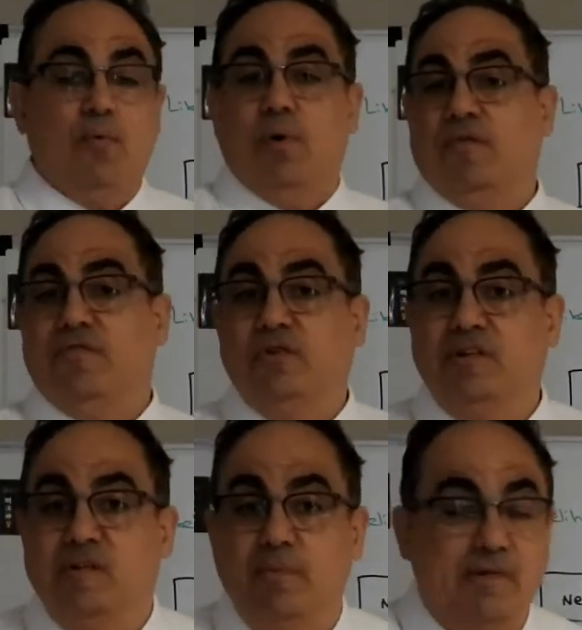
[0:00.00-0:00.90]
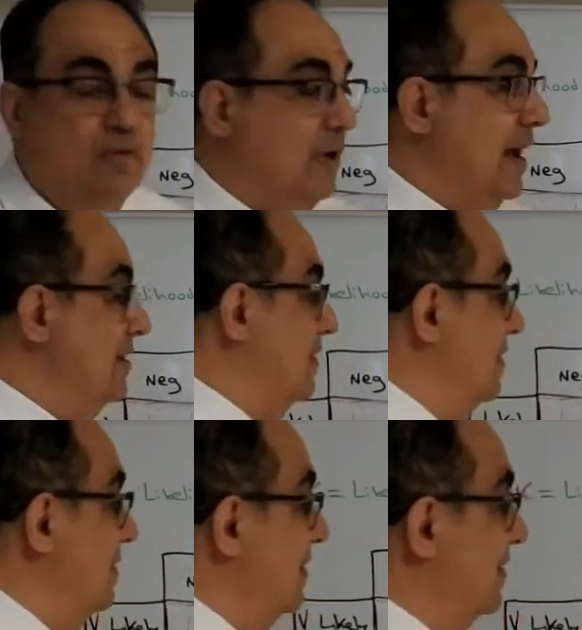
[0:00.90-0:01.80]
wrongful dismissal
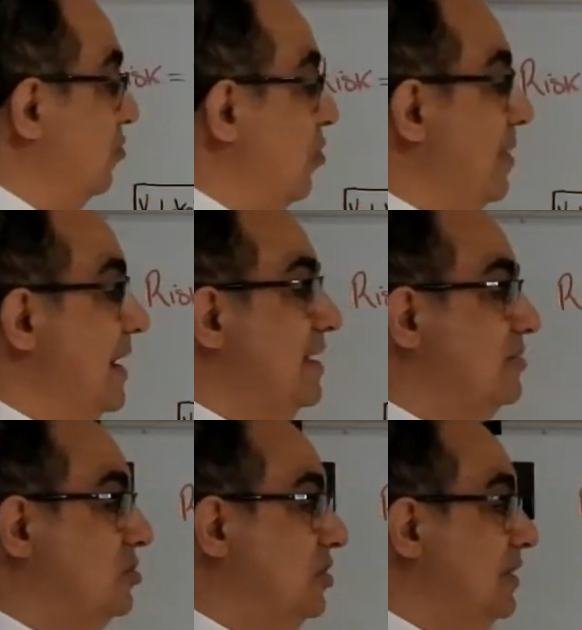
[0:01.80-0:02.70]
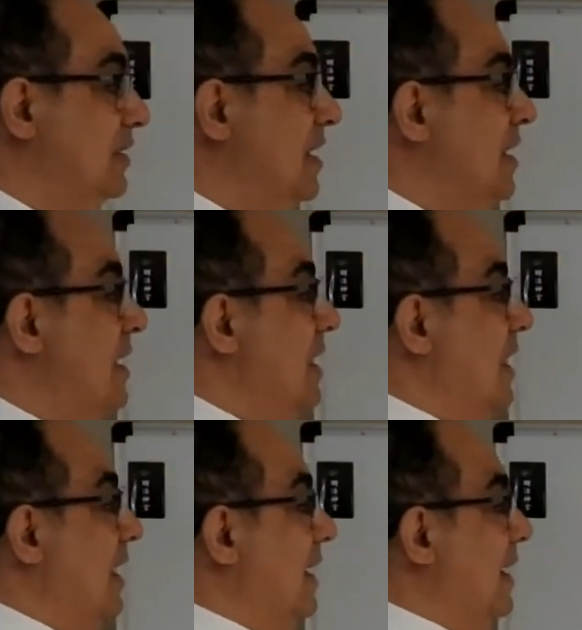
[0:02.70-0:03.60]
cases, discrimination.
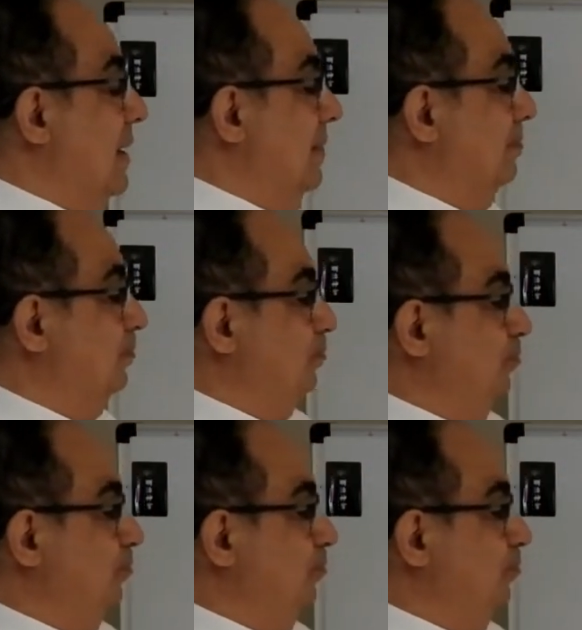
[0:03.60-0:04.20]
And